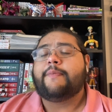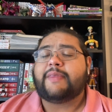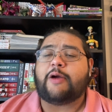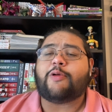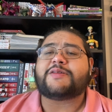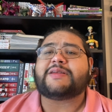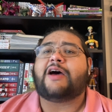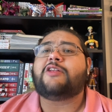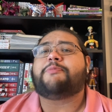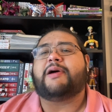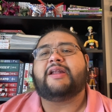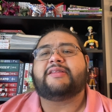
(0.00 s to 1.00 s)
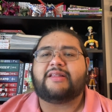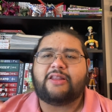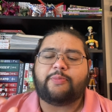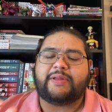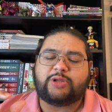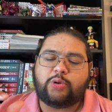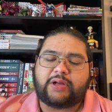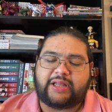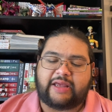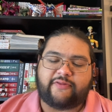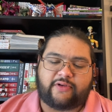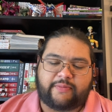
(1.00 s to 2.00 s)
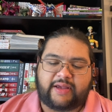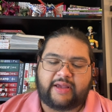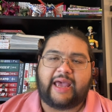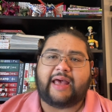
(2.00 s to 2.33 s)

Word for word: it works out, but it's a little bit too clean for me.